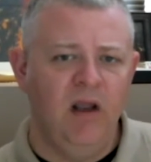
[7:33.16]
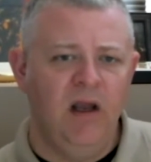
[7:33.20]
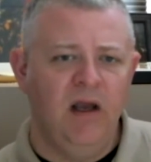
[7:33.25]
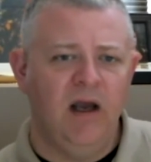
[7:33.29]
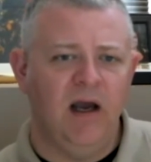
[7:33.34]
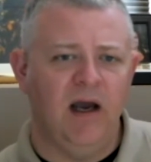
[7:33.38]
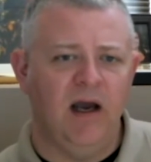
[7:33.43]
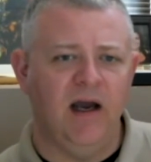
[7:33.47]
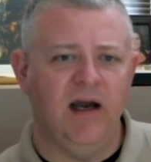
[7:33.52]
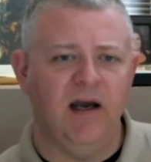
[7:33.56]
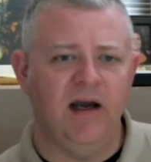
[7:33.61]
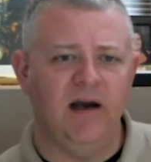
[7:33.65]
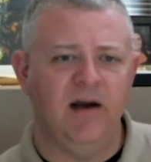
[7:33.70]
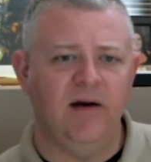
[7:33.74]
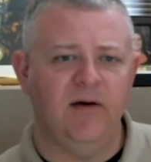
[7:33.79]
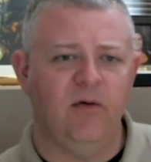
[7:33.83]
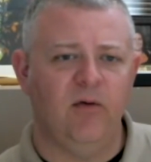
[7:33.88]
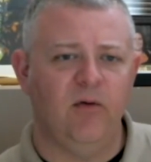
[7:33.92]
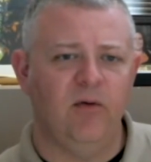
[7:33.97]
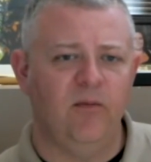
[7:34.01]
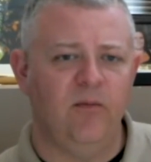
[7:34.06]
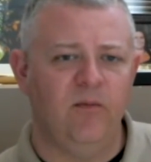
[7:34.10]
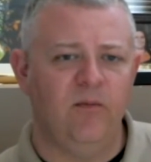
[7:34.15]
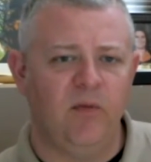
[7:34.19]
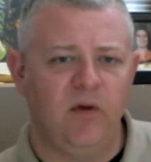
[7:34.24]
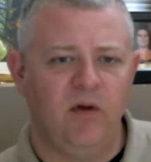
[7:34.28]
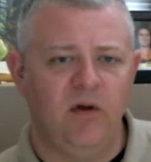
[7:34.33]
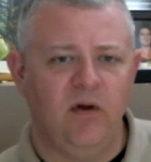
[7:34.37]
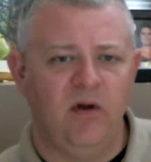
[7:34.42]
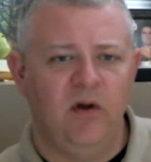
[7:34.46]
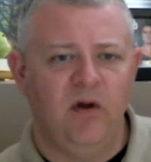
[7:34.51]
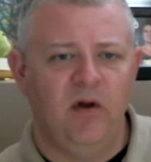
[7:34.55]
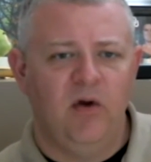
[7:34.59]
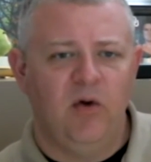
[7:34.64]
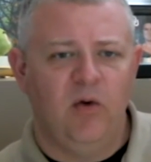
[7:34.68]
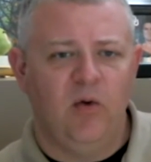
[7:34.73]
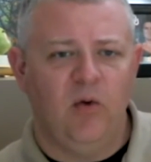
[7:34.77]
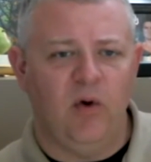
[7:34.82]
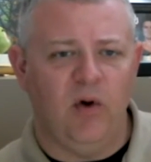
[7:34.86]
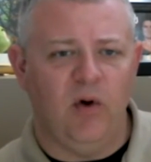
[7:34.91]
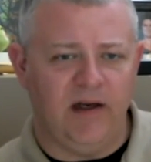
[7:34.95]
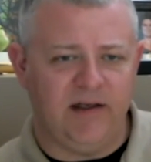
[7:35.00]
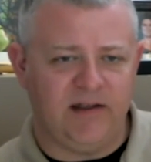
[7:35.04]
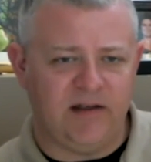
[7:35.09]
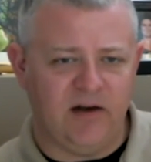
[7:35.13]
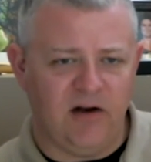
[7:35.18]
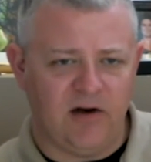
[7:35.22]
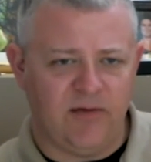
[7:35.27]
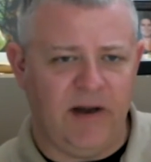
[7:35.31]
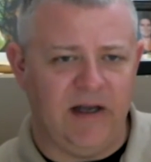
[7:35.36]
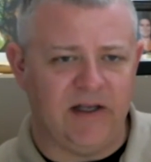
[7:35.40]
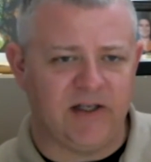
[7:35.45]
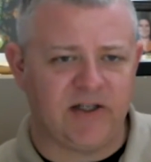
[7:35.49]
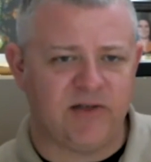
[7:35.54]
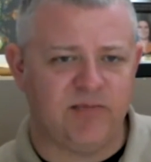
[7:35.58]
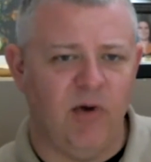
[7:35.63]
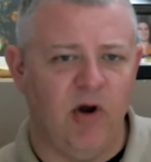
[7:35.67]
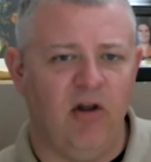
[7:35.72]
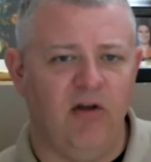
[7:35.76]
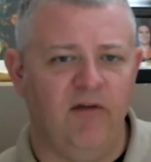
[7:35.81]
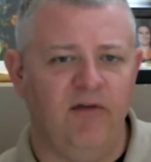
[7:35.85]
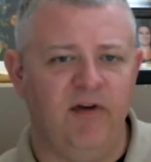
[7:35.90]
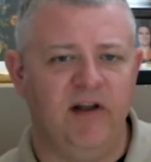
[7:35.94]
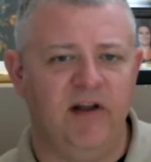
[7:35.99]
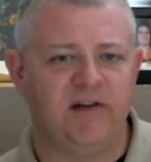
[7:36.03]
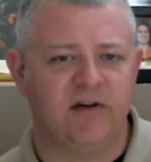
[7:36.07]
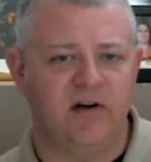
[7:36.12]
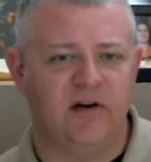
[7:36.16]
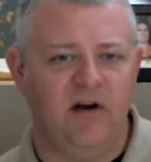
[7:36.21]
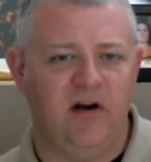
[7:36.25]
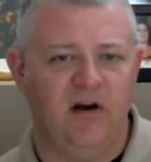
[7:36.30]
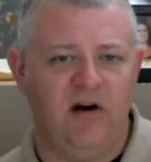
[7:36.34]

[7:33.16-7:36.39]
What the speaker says: I talk about small events